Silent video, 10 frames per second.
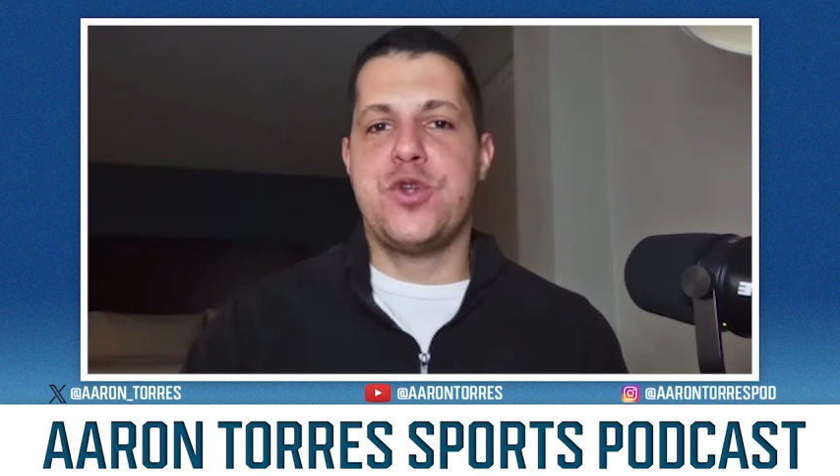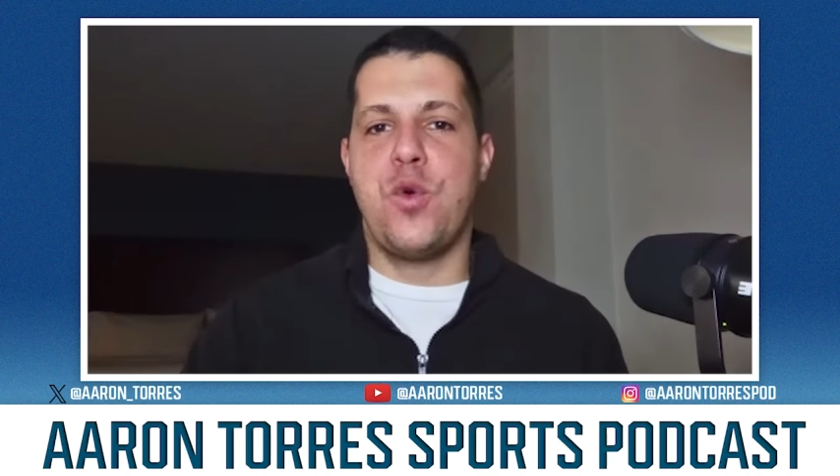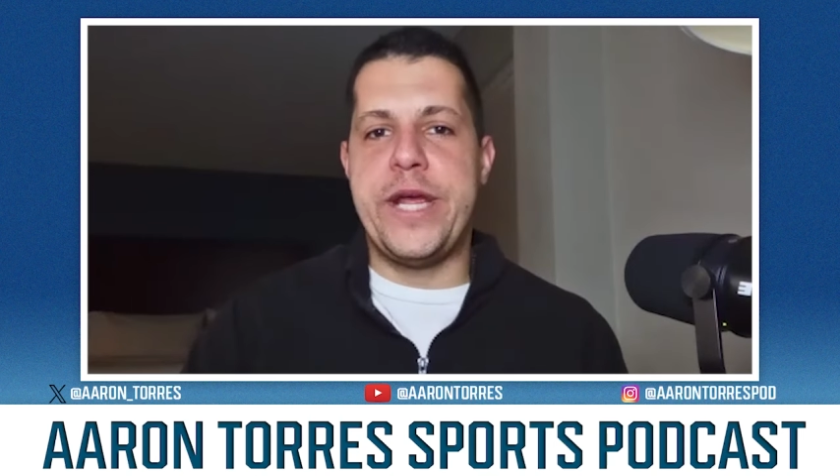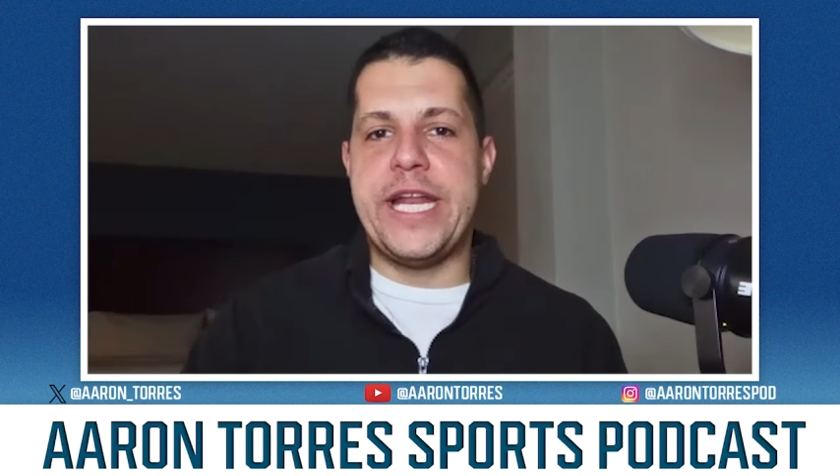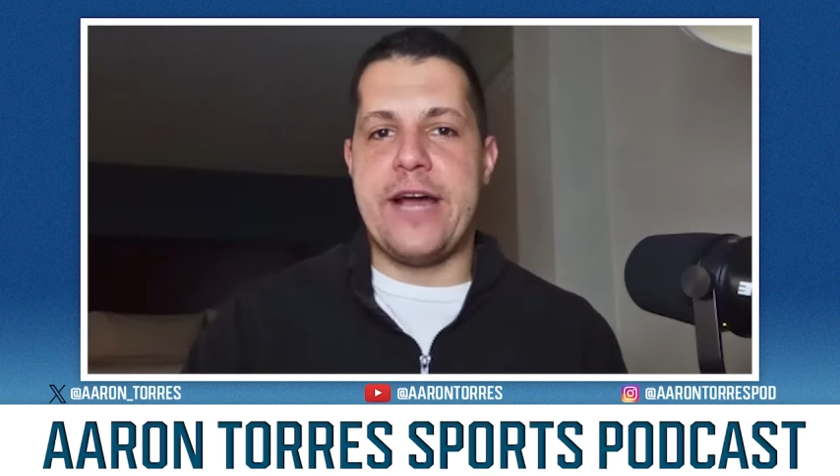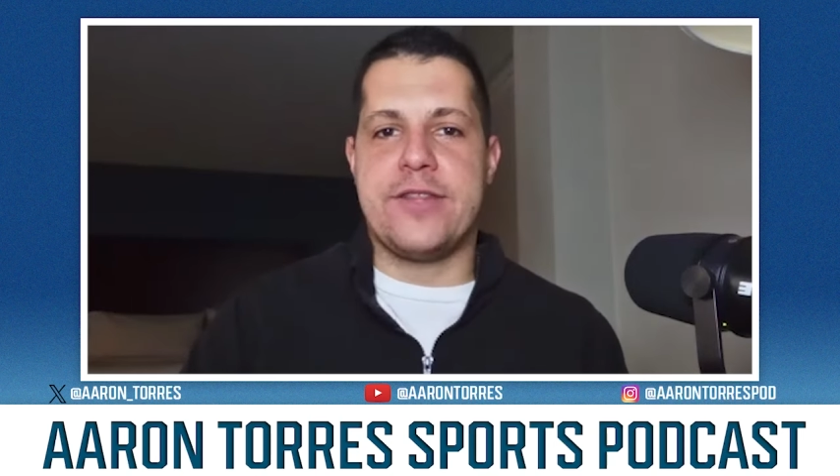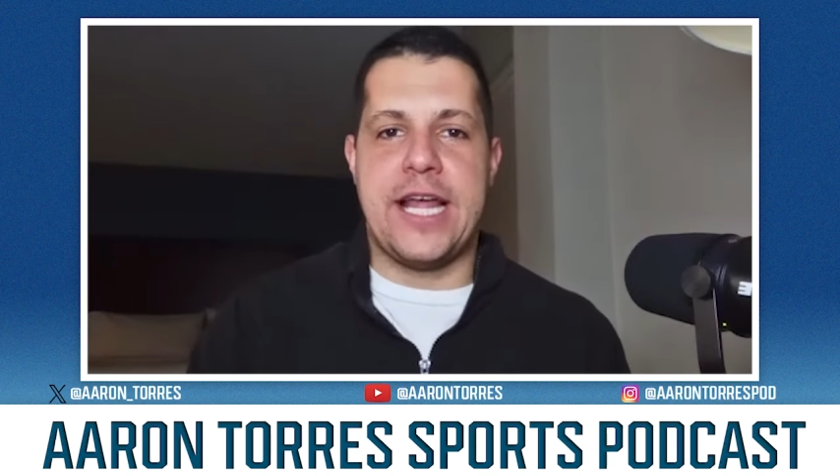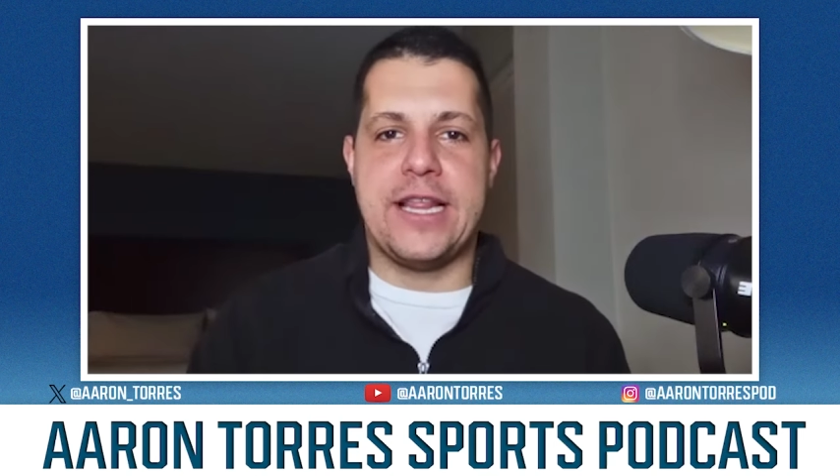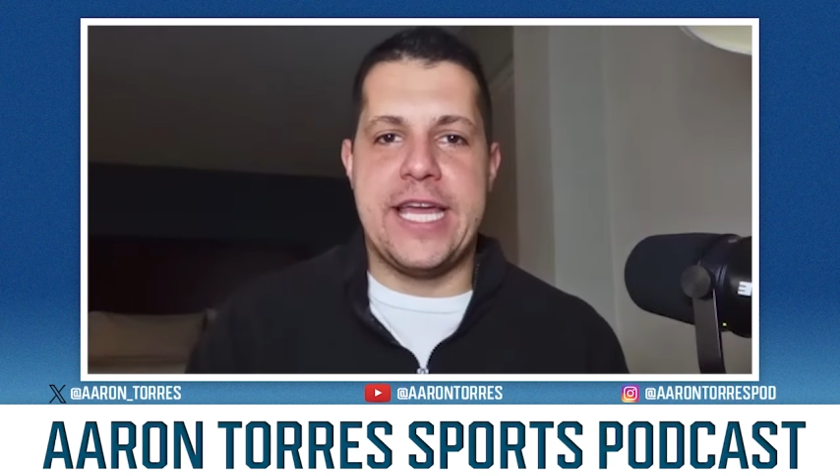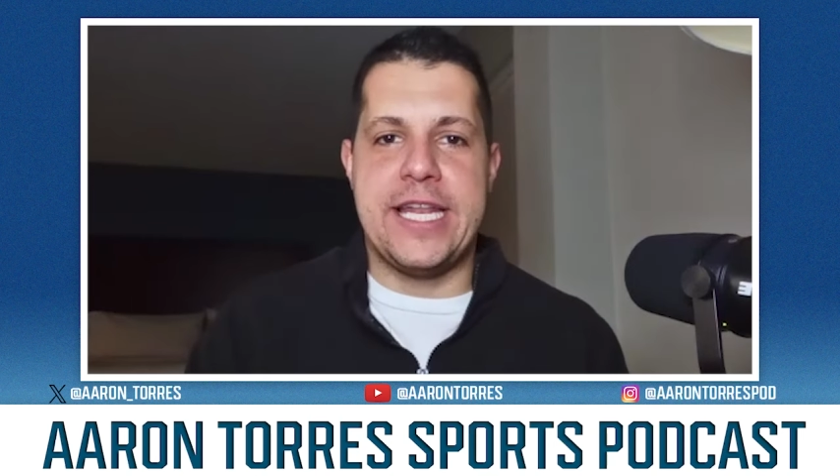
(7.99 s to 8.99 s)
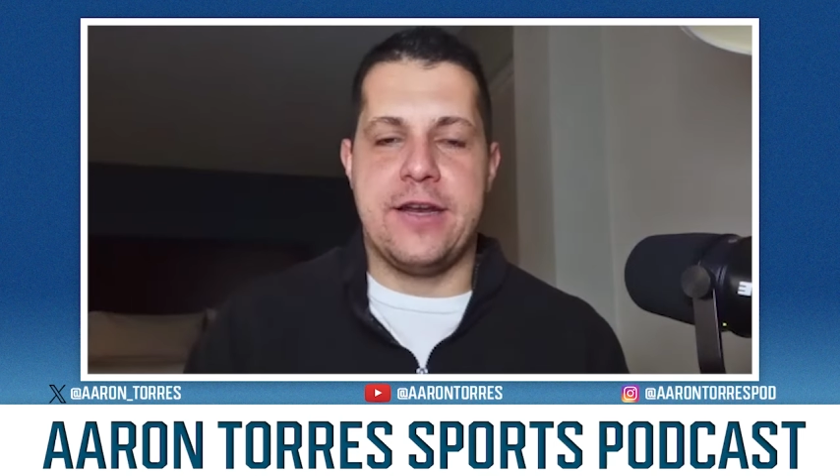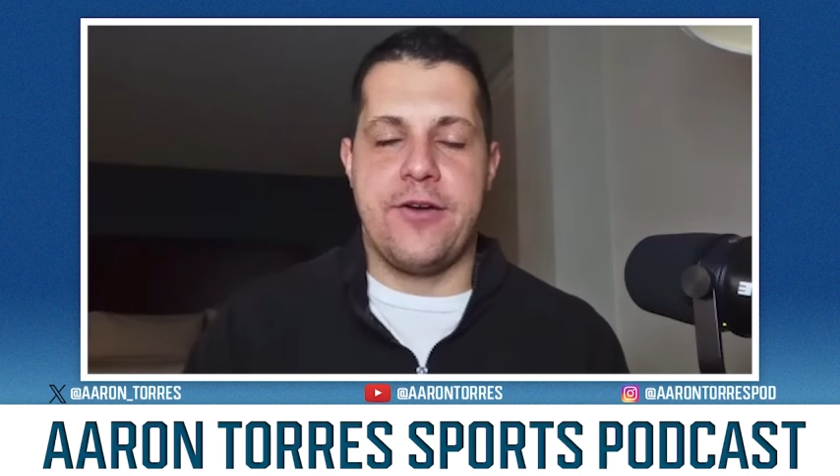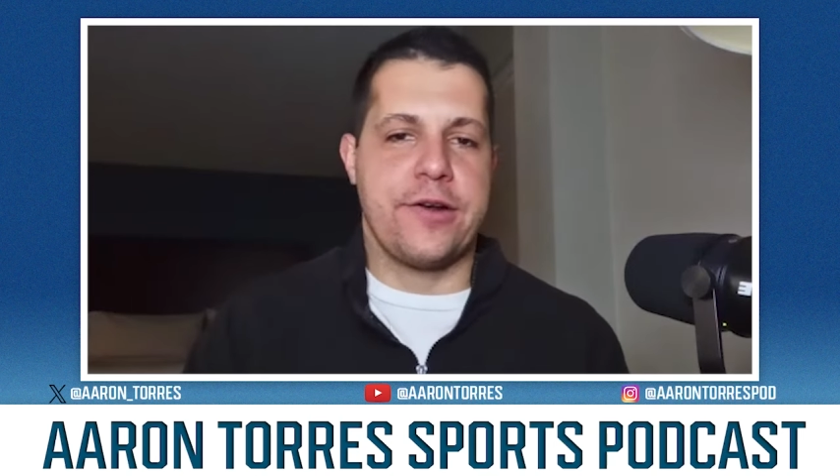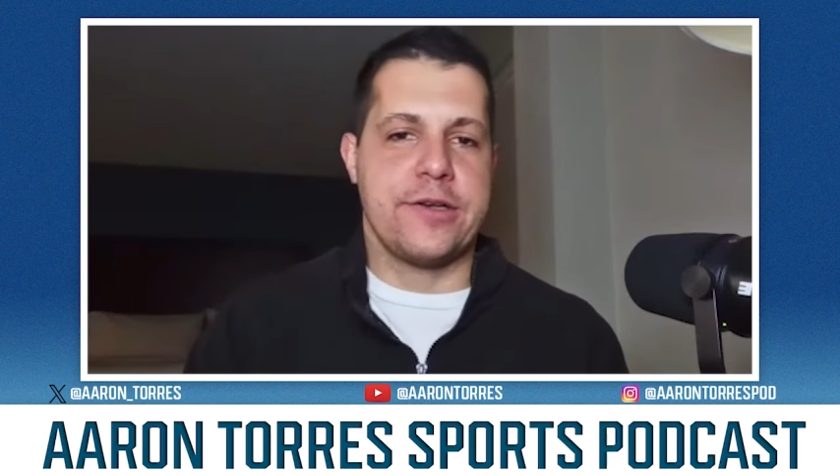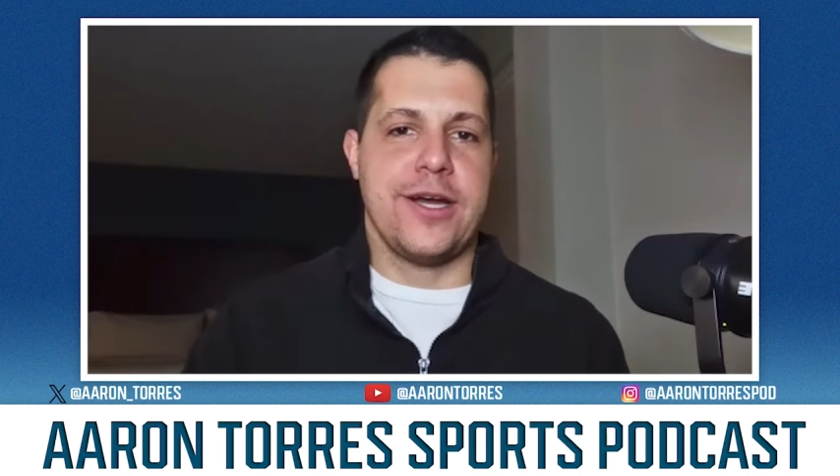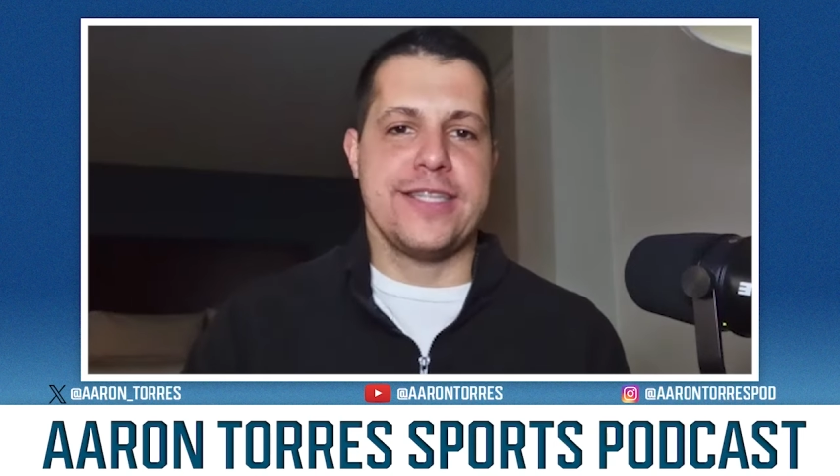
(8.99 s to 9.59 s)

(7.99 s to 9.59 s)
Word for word: tweet out that I landed in Arkansas.